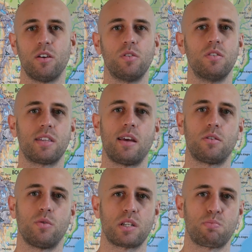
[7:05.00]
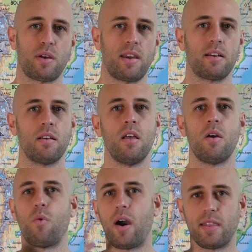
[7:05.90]
he'll use that to explain
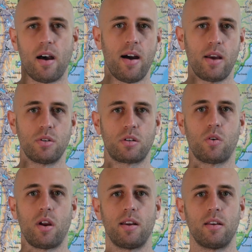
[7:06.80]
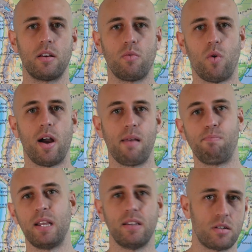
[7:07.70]
why the eye was created, why
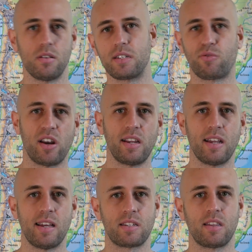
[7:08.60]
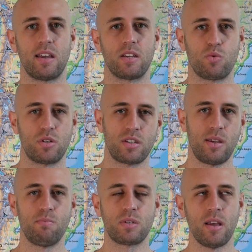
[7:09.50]
bees do this funny dance of theirs, which
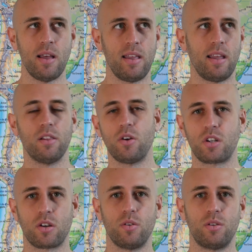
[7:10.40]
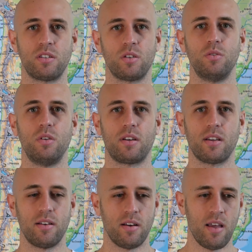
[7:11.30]
seems illogical until you
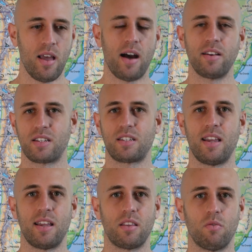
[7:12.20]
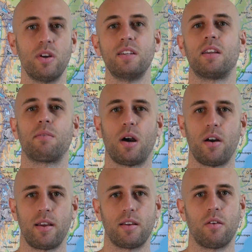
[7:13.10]
can understand the reasoning
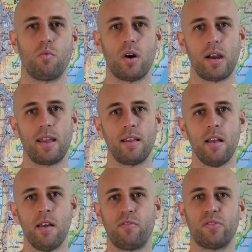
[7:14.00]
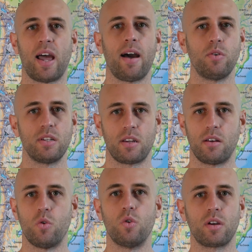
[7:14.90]
behind it, why flowers
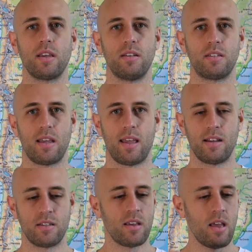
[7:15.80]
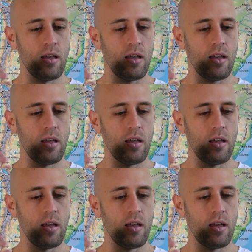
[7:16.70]
and orchids and